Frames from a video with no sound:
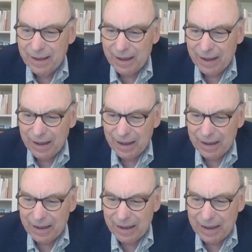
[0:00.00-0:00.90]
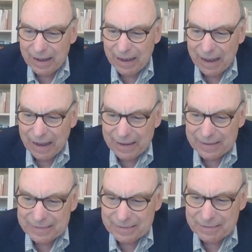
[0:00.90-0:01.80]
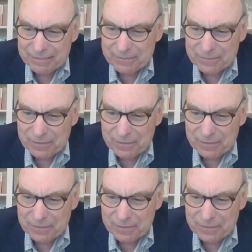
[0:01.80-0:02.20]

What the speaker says: I